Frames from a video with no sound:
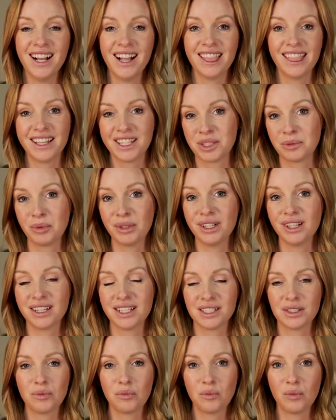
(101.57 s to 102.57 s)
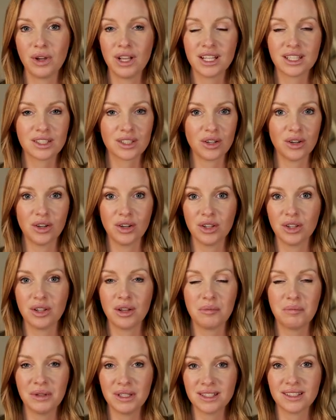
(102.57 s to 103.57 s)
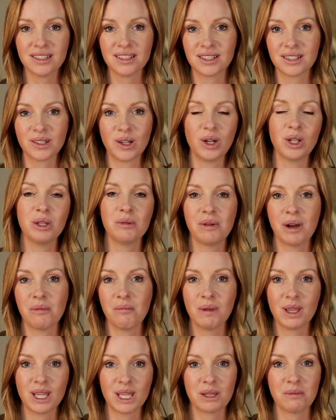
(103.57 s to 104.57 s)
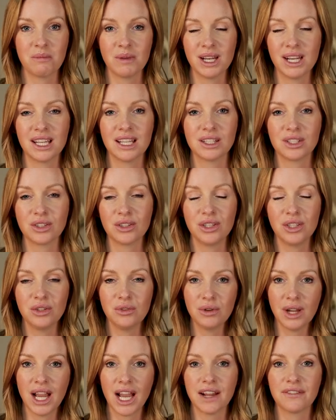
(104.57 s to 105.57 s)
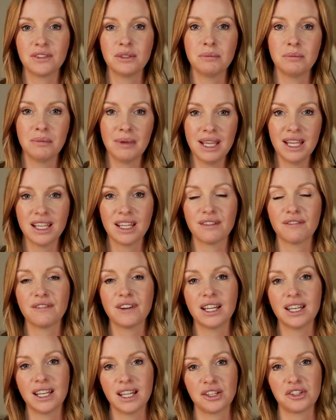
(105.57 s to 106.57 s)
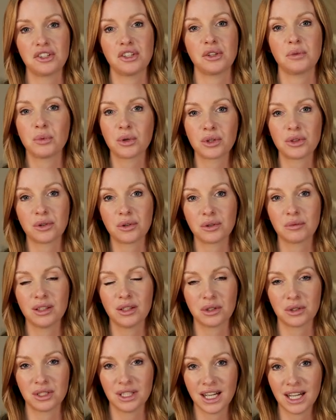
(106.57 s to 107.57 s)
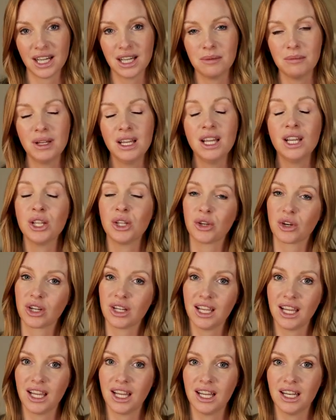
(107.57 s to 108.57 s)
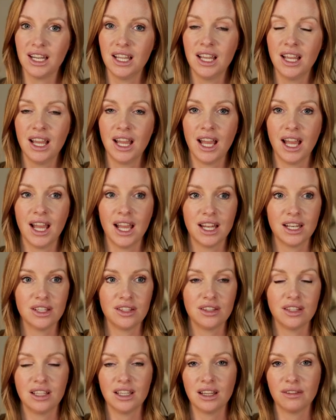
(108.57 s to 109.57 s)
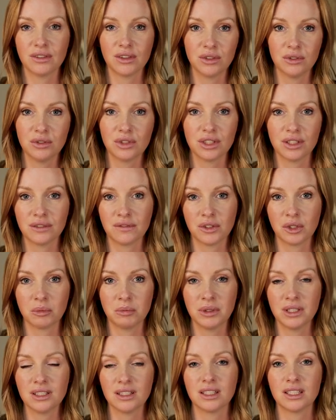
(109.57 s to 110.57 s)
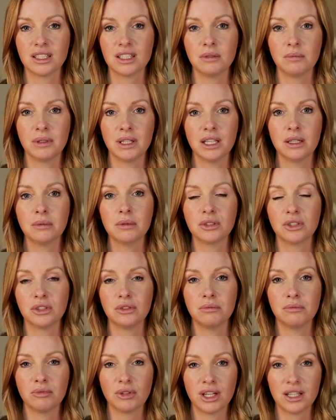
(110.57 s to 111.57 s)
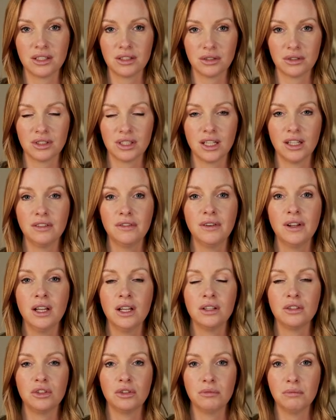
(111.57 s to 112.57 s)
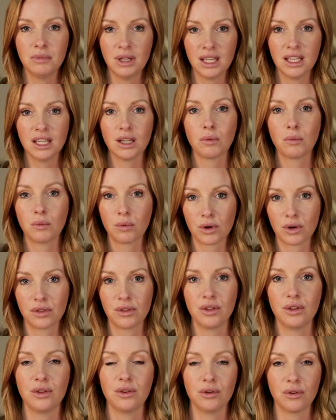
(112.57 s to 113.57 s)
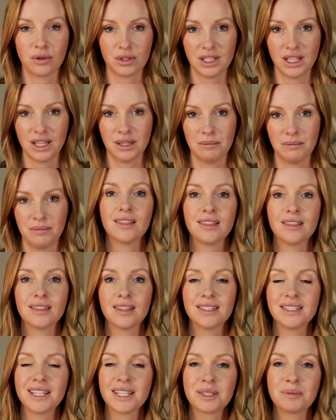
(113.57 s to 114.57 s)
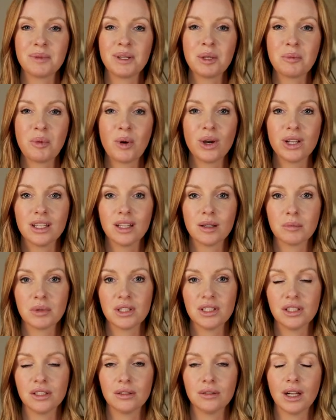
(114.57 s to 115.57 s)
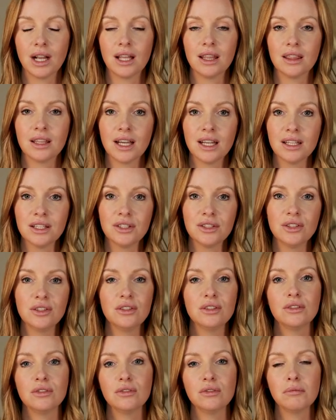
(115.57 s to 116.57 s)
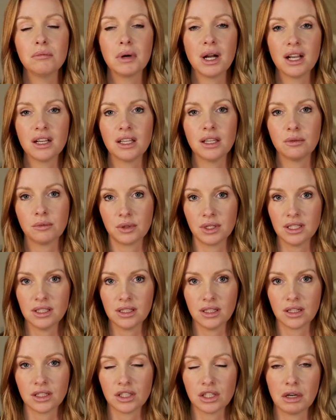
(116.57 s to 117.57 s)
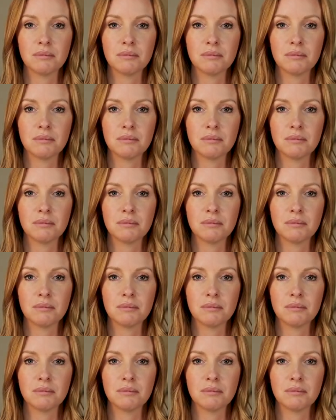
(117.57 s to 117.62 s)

Let's be honest. It's all a business is all about making money. So you have to make it financially worth your, your time, your gain, and the evolution of your business to be able to price yourself to make it worth your time. That takes me to point number two, and that is to do market research.